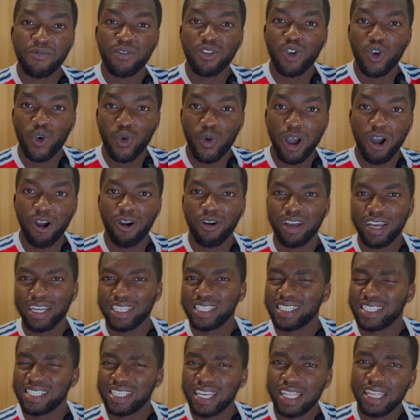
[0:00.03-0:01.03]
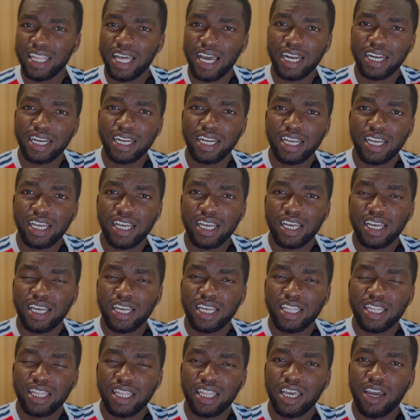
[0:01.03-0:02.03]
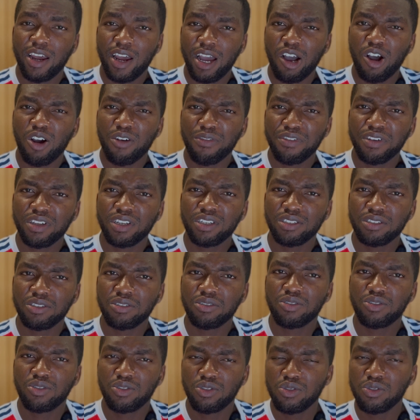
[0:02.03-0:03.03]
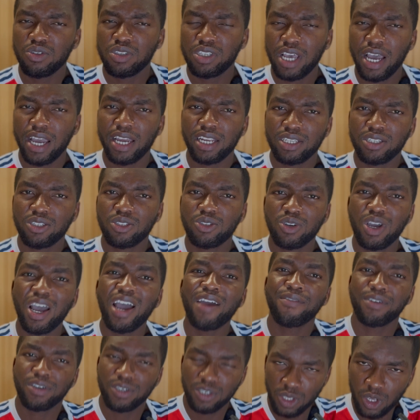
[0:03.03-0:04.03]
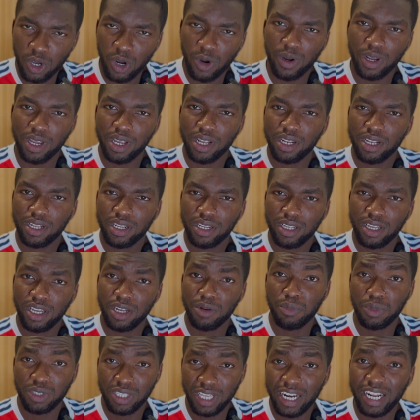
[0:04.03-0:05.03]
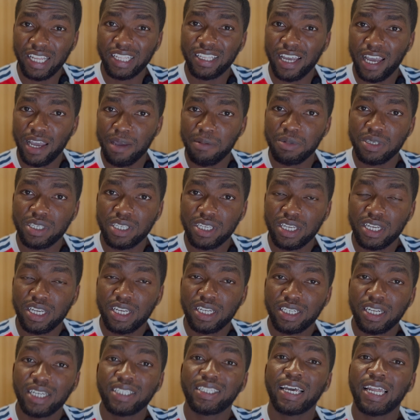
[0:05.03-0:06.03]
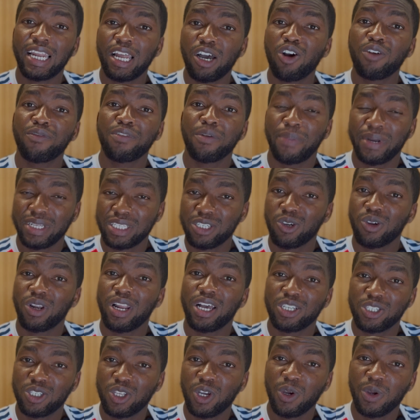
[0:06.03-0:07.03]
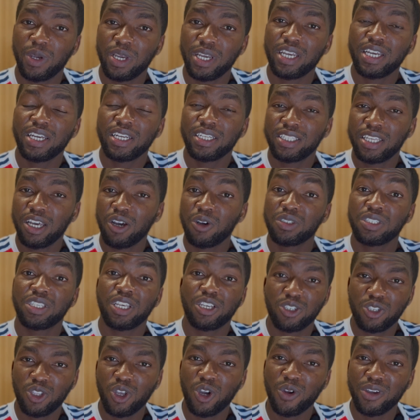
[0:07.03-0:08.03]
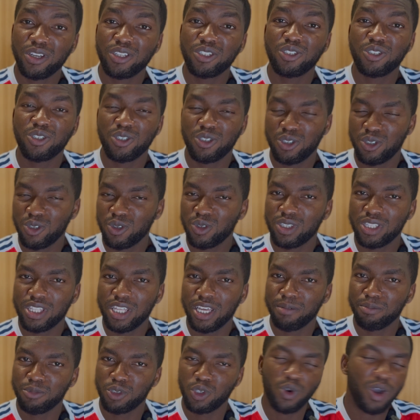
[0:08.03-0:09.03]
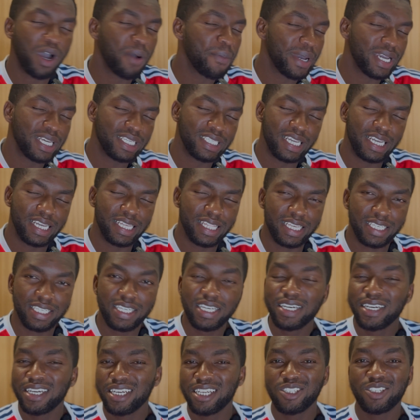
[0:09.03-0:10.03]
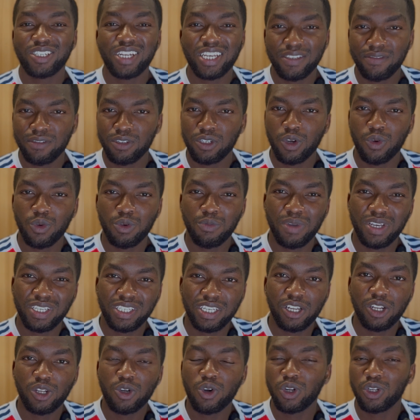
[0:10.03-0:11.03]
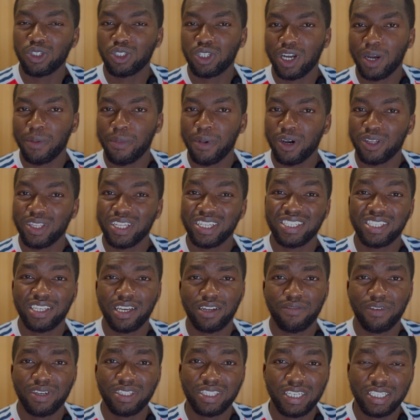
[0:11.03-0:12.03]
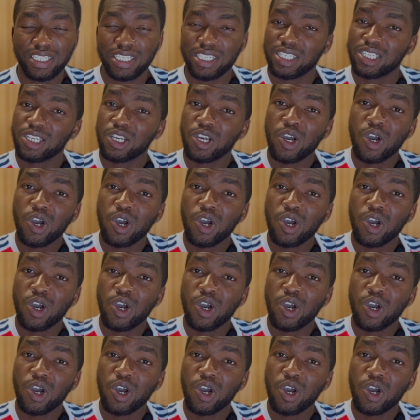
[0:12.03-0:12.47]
Well, it is said that there are often two sides to every story, and most of the times, the teller of a particular story tells the story to suit them. So, why am I saying this? In today's video, we're basically going to talk about the disadvantages